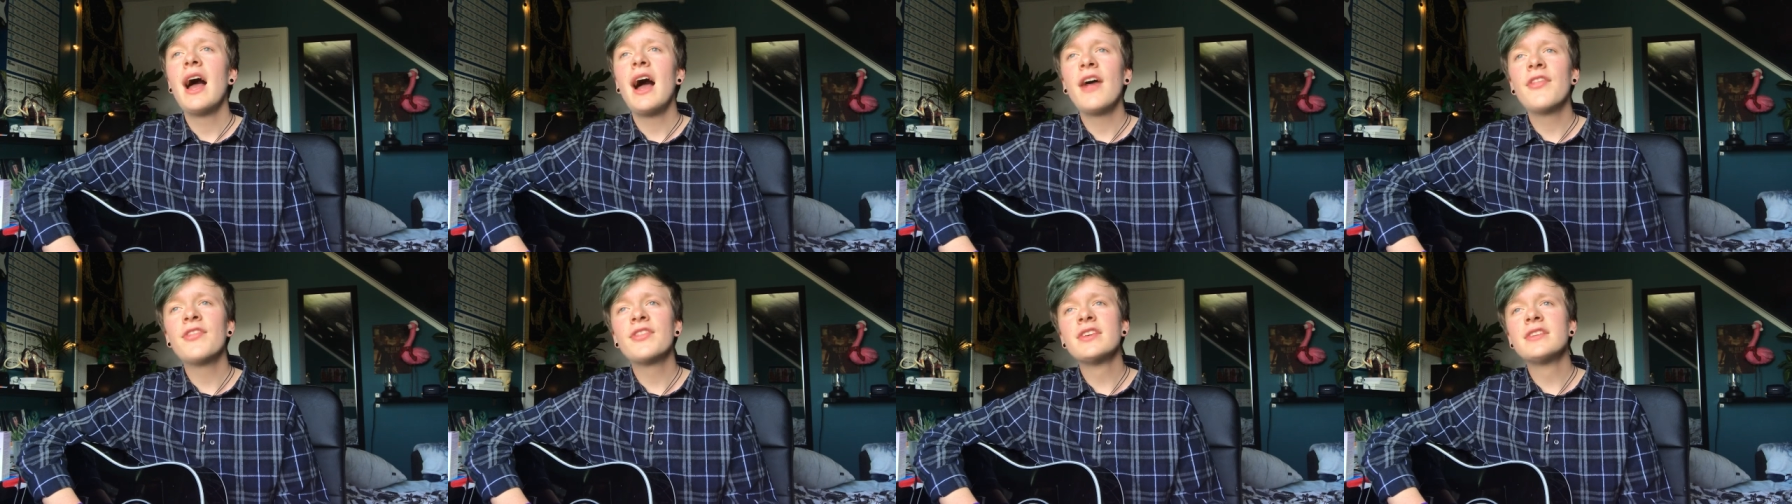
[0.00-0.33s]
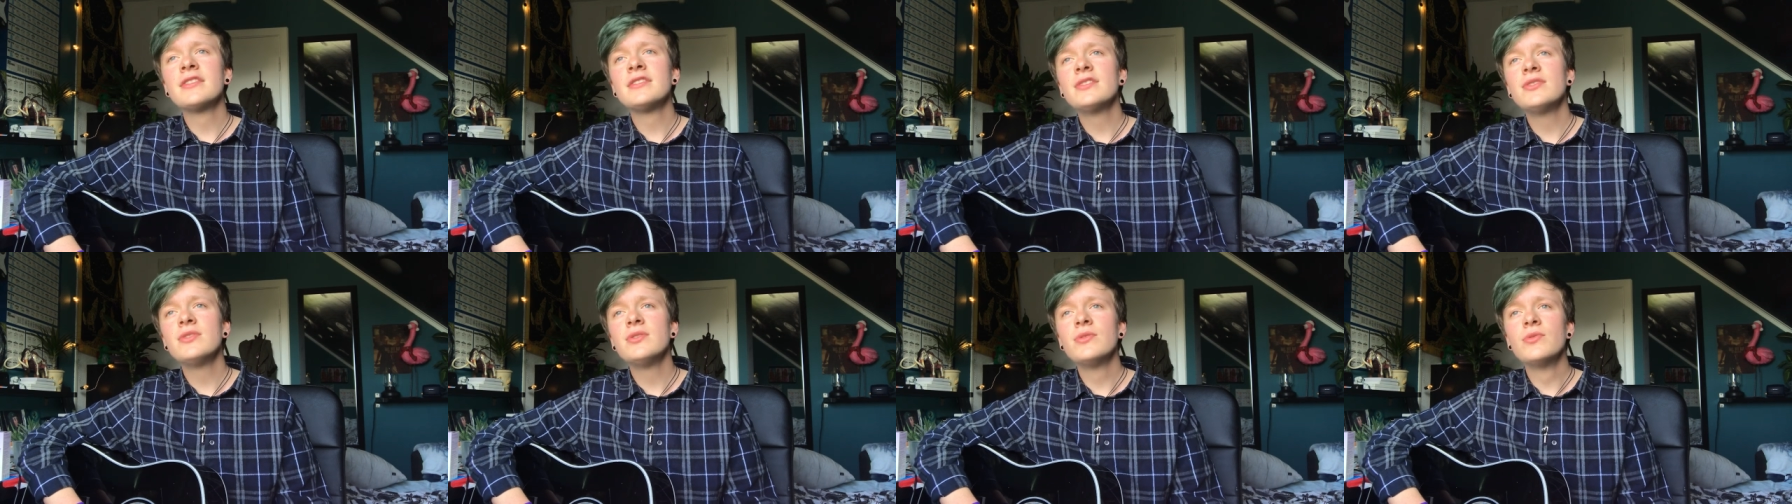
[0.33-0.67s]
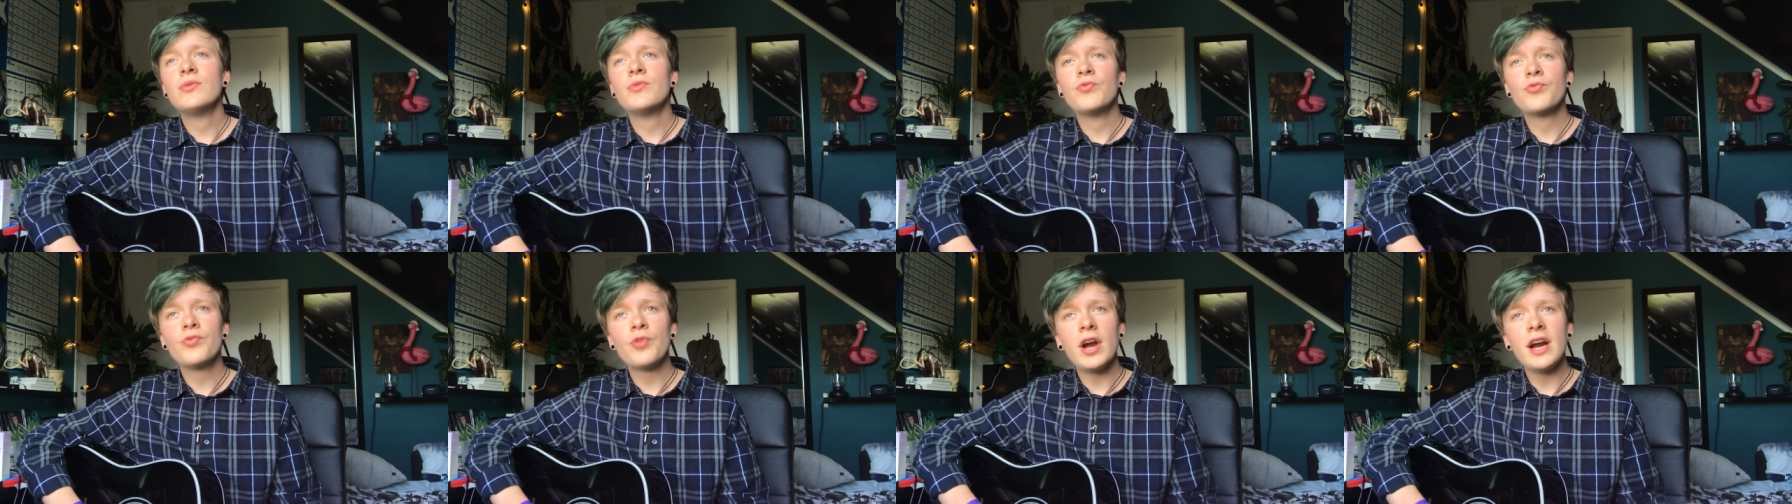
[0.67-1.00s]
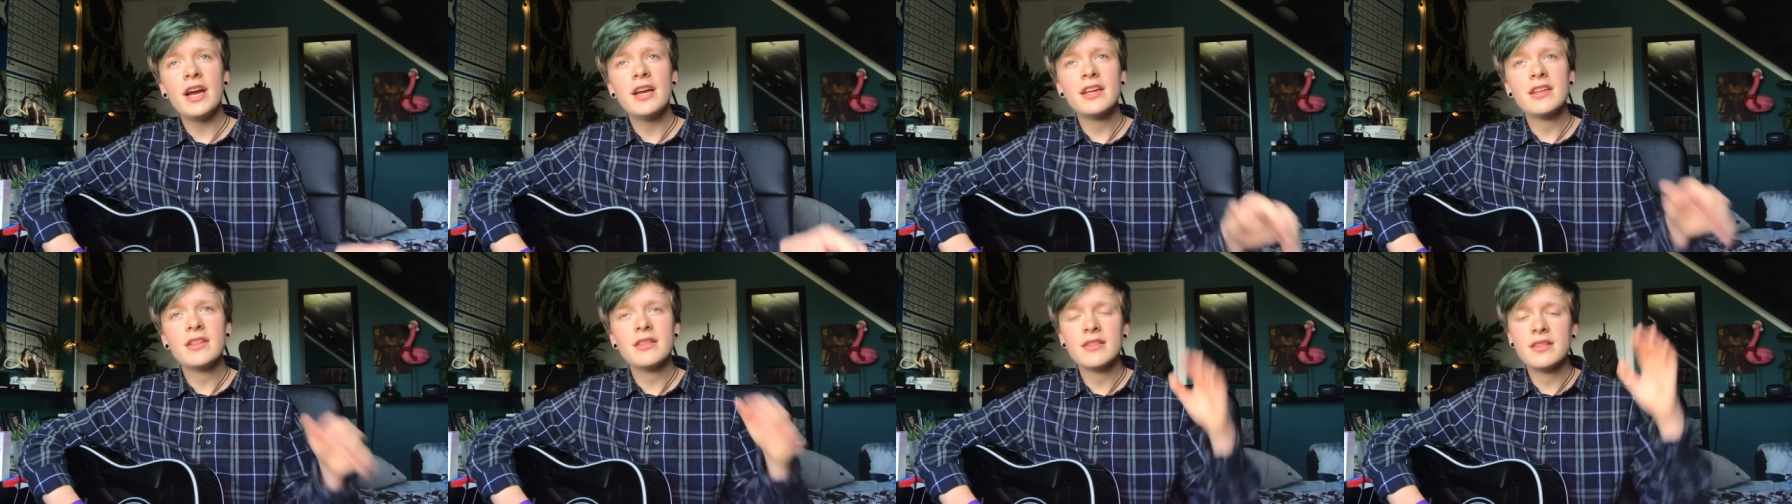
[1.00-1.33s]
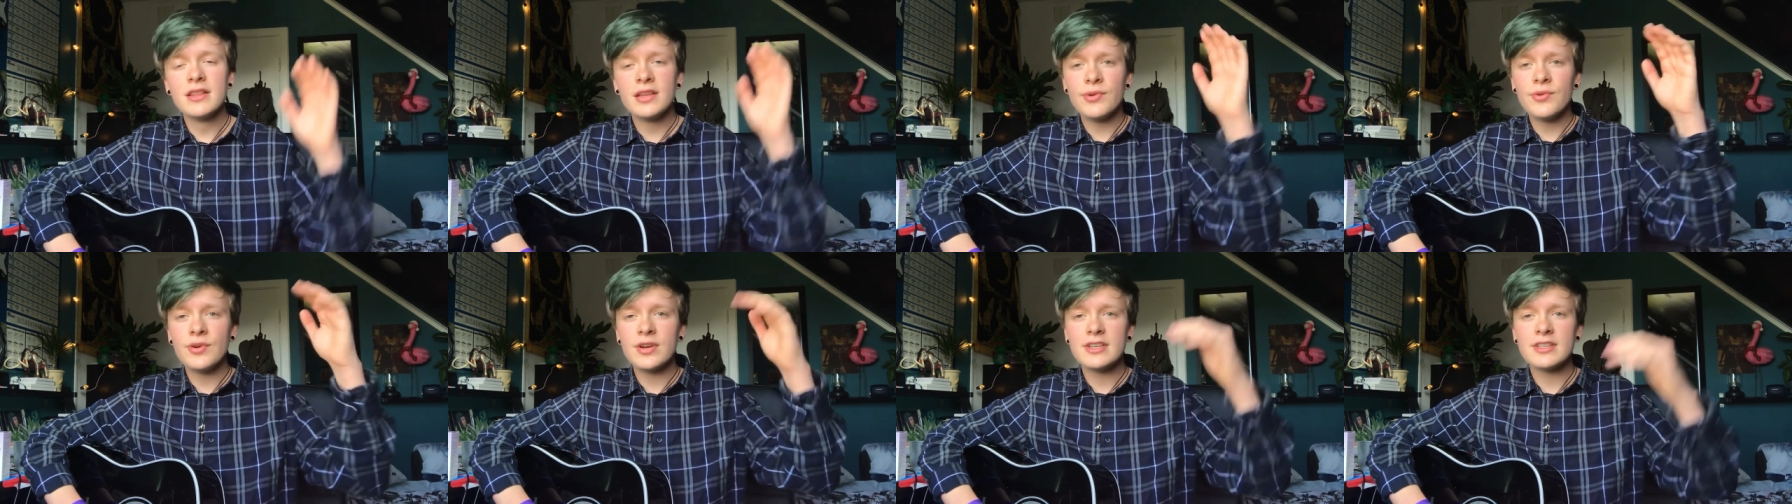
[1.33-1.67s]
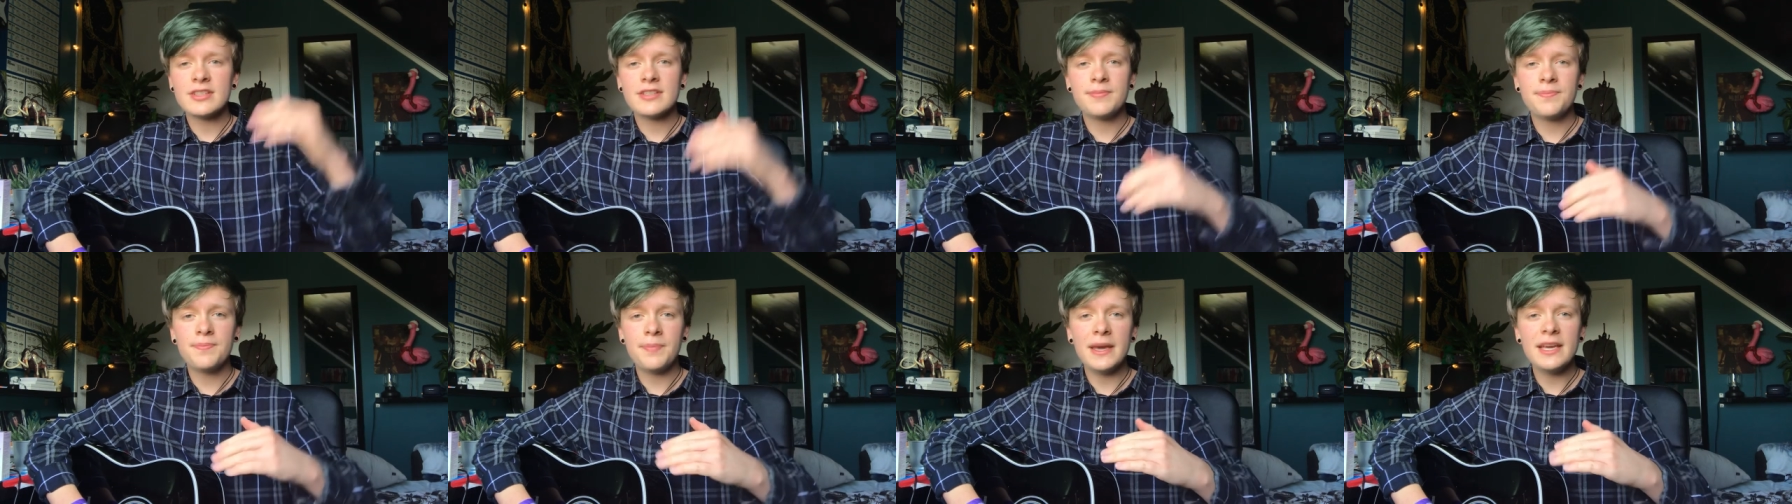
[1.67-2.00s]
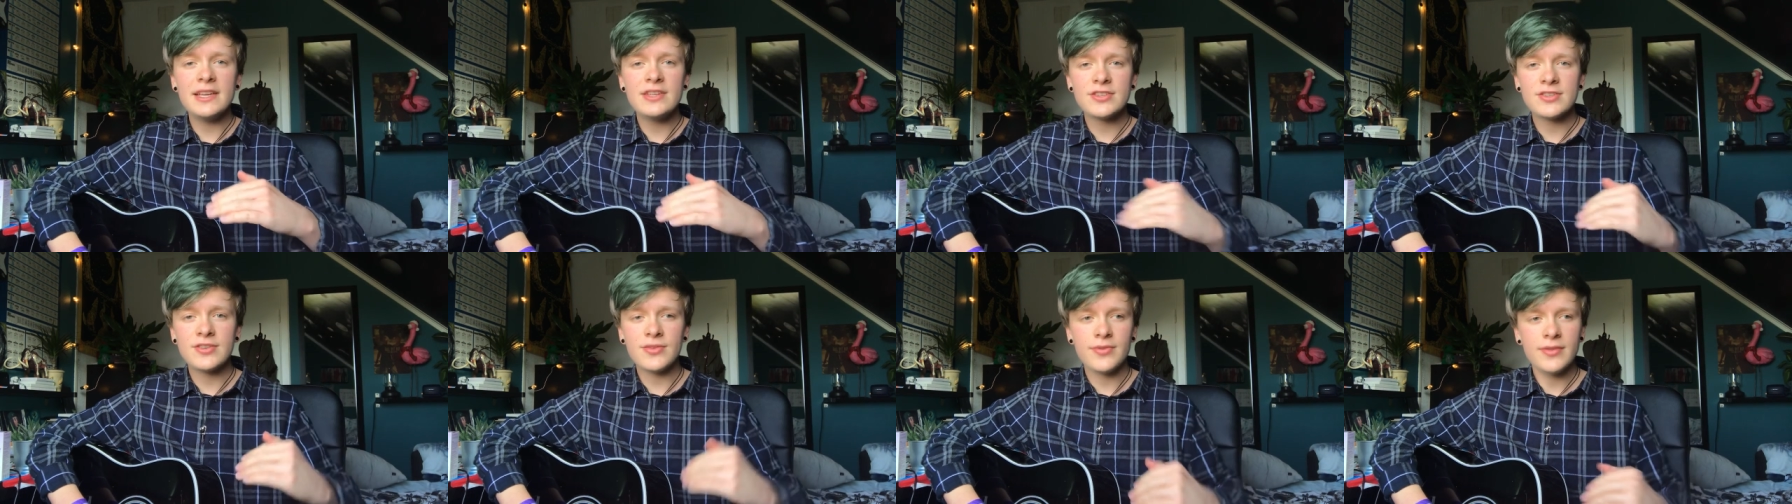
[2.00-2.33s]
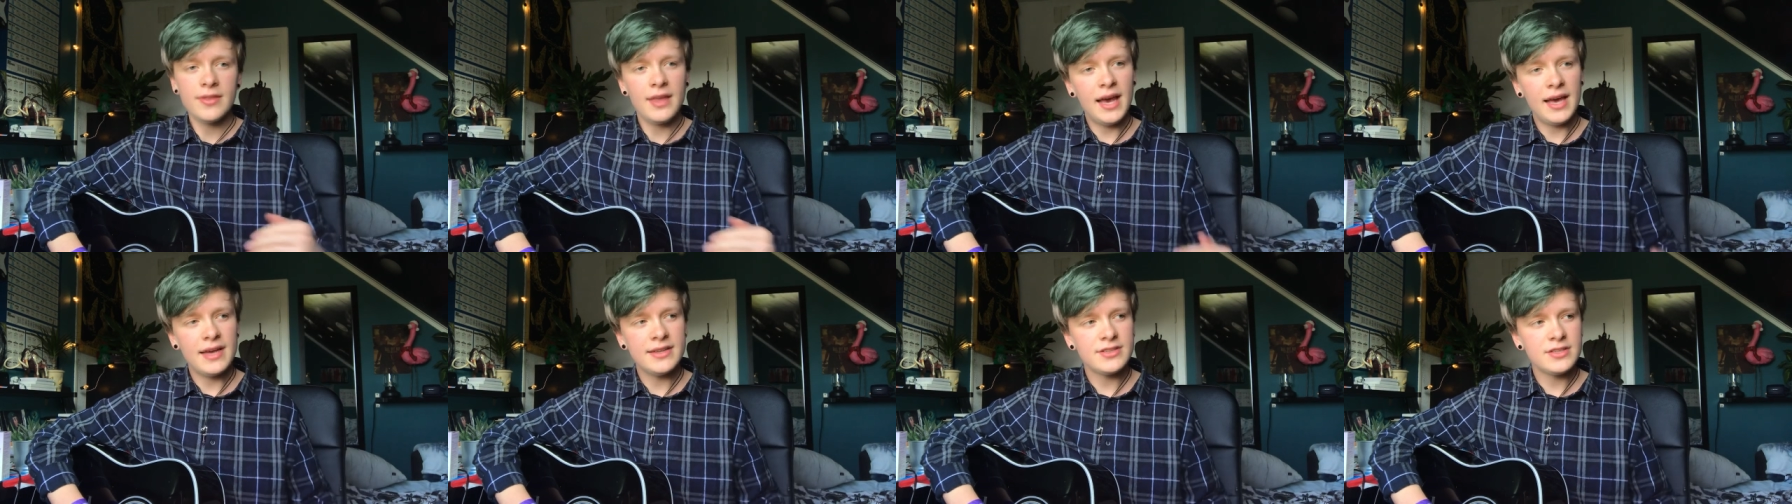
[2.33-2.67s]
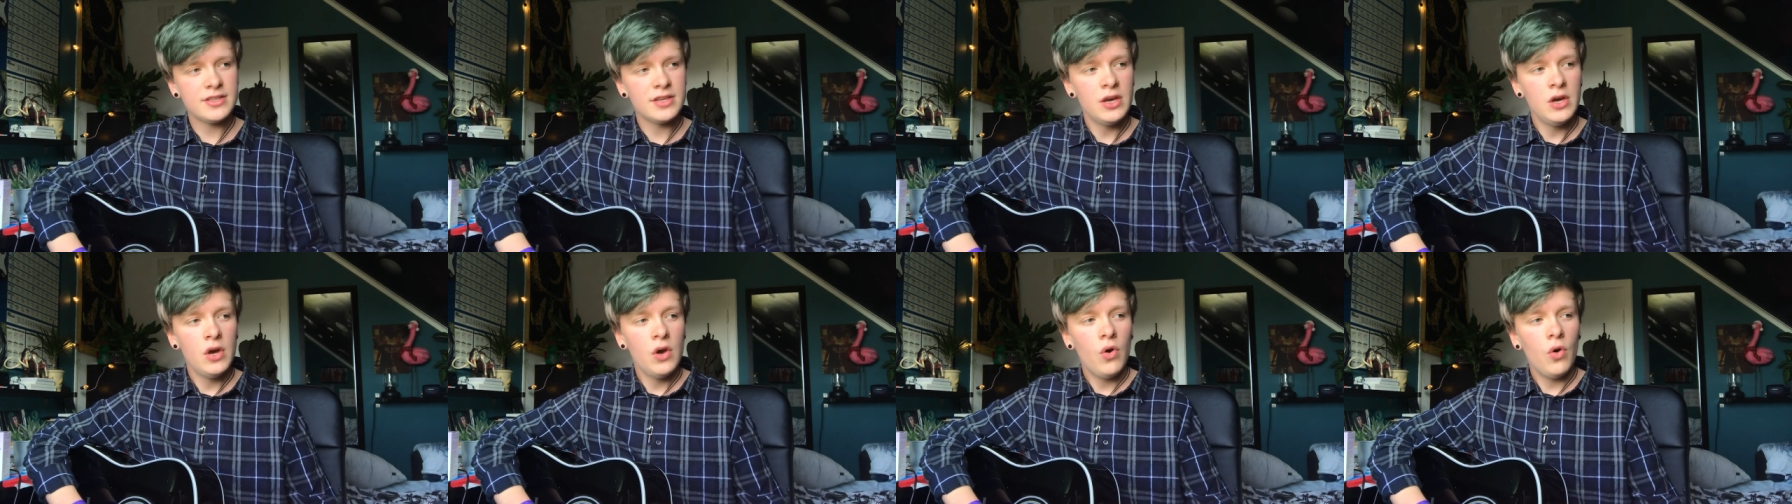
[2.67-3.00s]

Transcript: and then you write lyrics based on that.